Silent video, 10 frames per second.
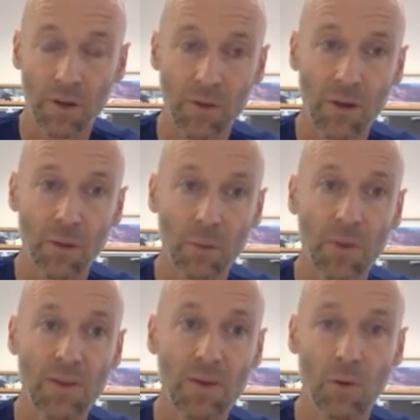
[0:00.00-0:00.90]

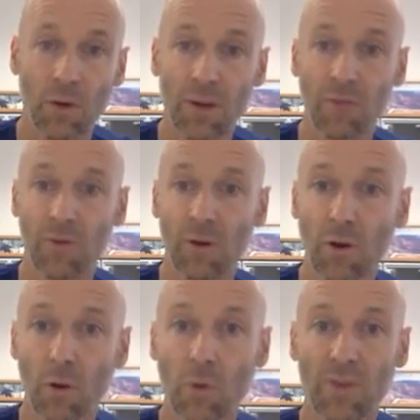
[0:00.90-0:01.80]
therapy, or even
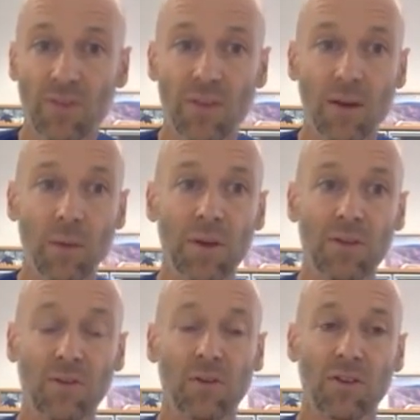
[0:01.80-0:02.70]
no risk therapy,
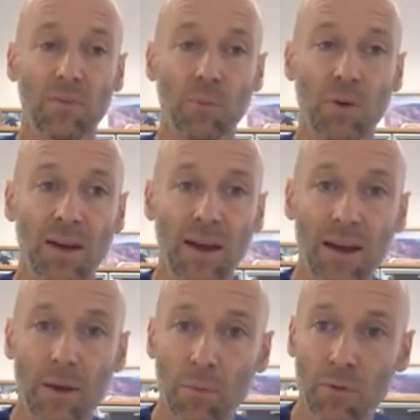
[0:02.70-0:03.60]
such as putting the
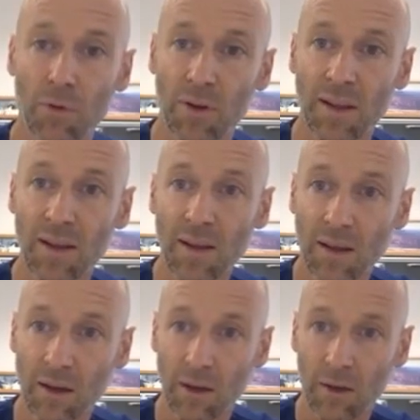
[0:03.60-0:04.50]
head up 30
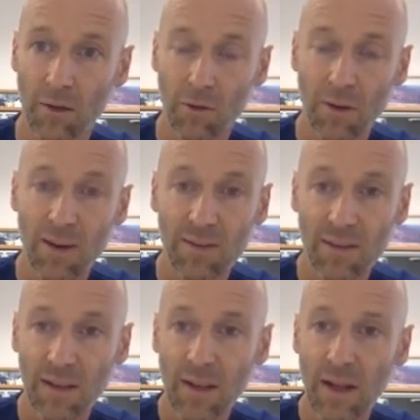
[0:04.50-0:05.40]

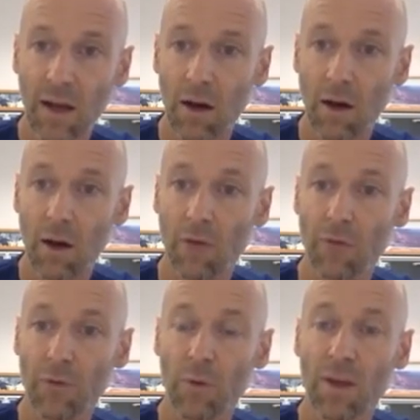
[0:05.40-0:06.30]
degrees,
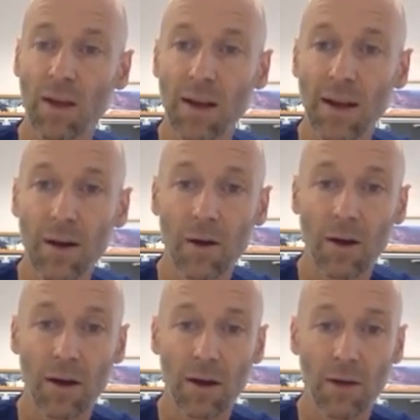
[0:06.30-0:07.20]
often with a
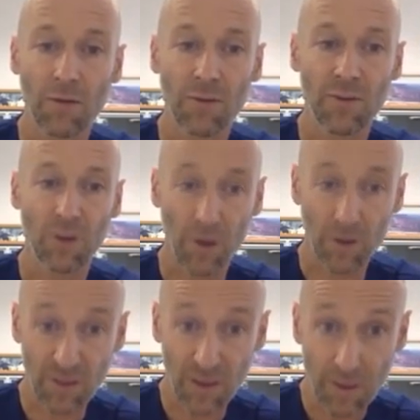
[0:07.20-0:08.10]
clear
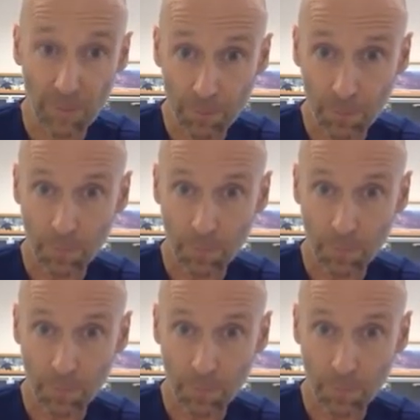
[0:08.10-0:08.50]
physiology.